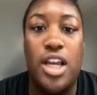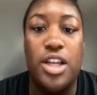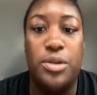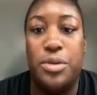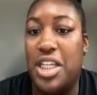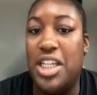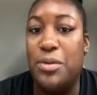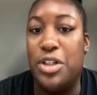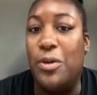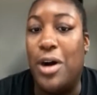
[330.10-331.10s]
you can eat
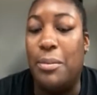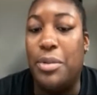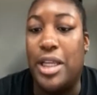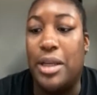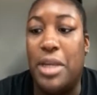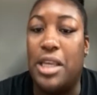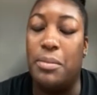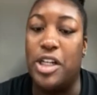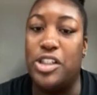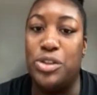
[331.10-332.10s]
what you want, but like
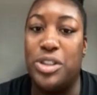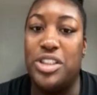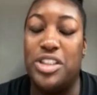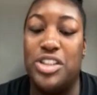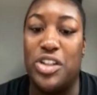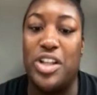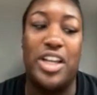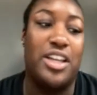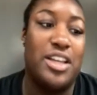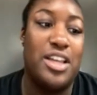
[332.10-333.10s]
making better choices. So
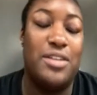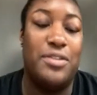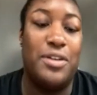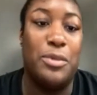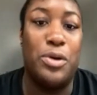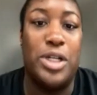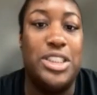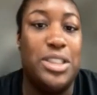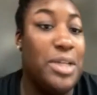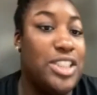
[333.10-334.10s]
like if I'm going
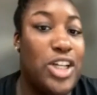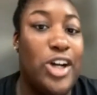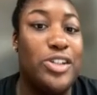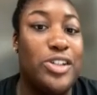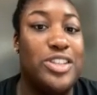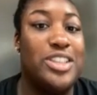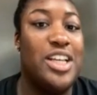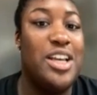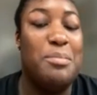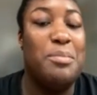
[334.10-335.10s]
to McDonald's,
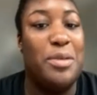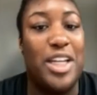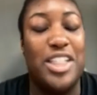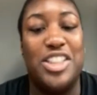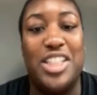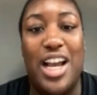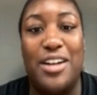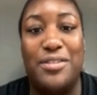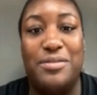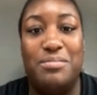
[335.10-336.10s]
maybe I can just
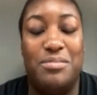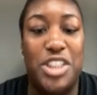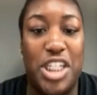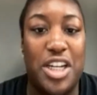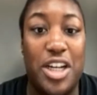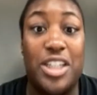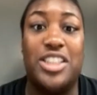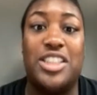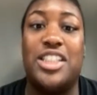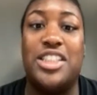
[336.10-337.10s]
have chicken
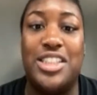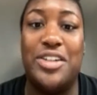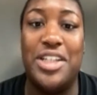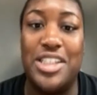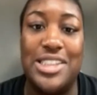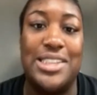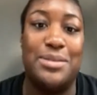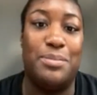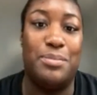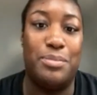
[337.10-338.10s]
nuggets because that still
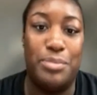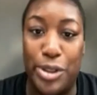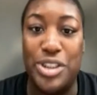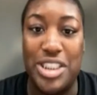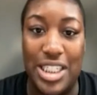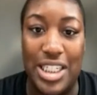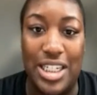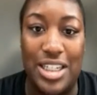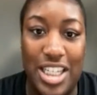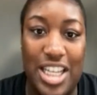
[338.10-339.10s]
is
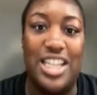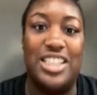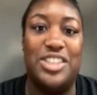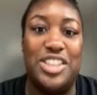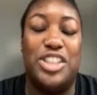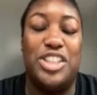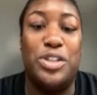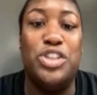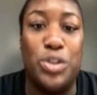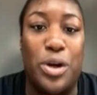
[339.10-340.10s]
protein, and you can
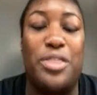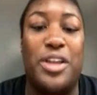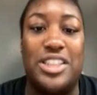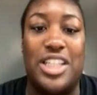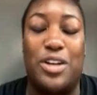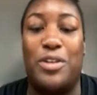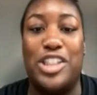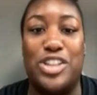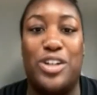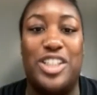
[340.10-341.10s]
still enjoy things at a
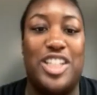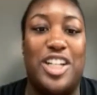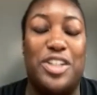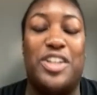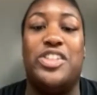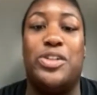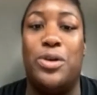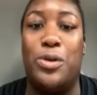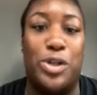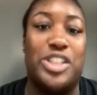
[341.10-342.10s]
restaurant. It's not like you have to
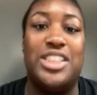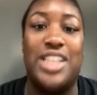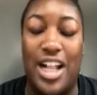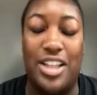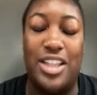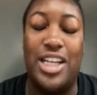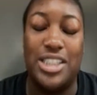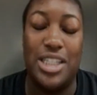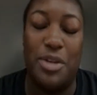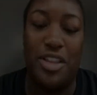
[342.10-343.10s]
order a salad, that
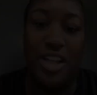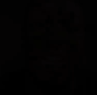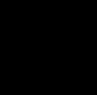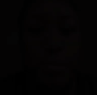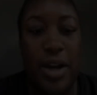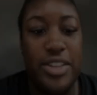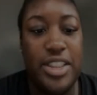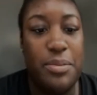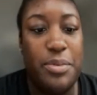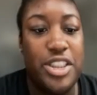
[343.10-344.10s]
type of thing. I would
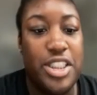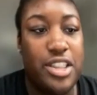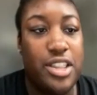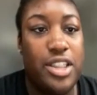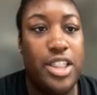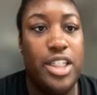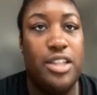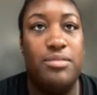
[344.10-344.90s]
say particularly